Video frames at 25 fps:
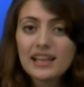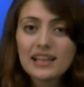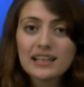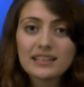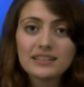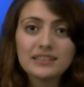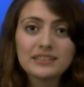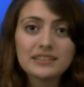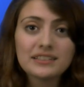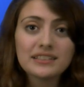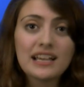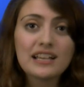
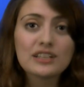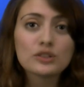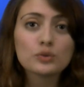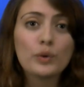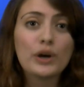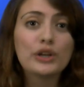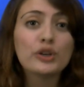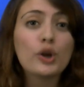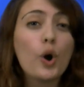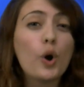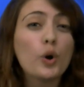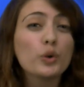Clinton has
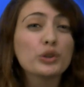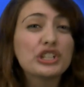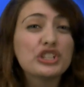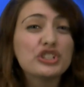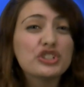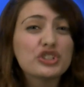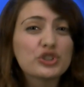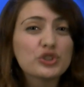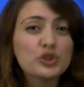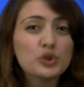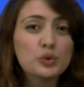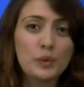won only
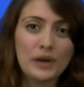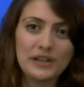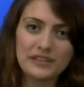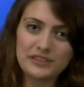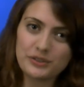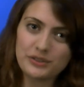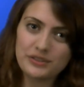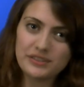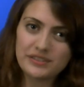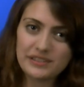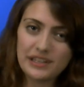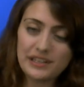two
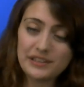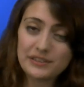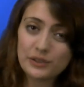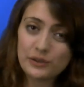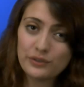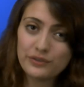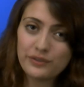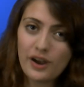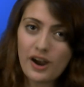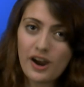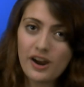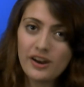western states so
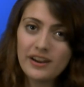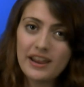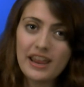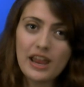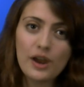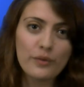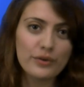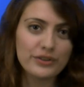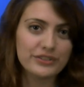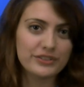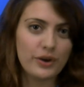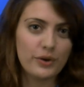far,
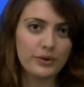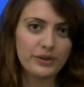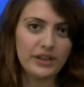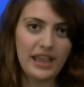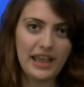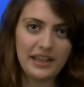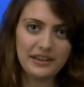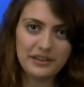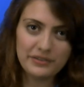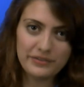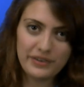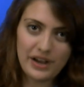Arizona
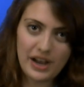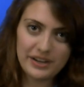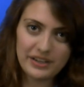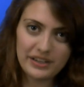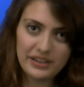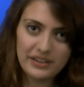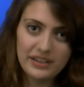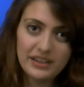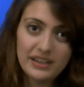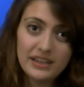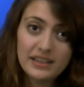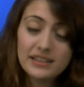and Nevada.